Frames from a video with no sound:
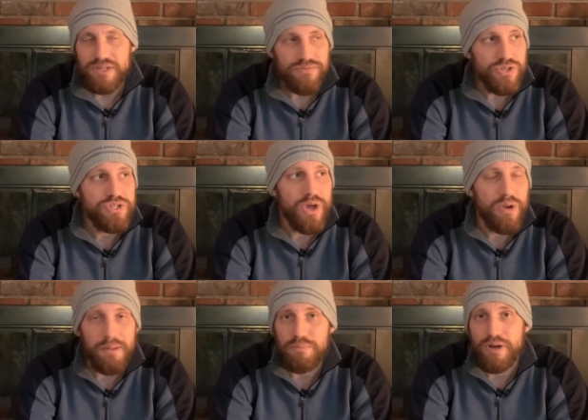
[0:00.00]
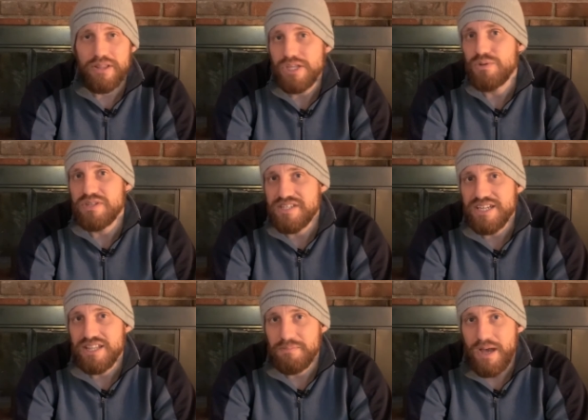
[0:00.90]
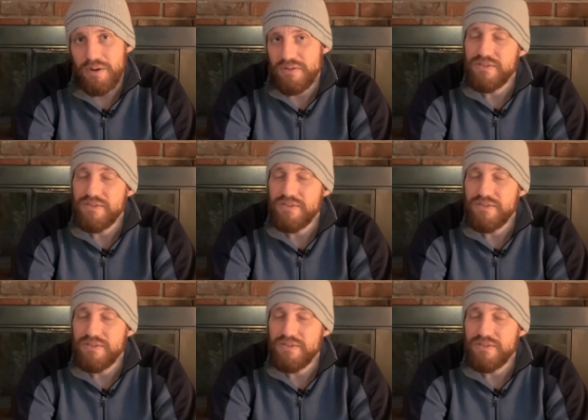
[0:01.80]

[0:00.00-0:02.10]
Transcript: and if you don't, I pray that you would seek them out.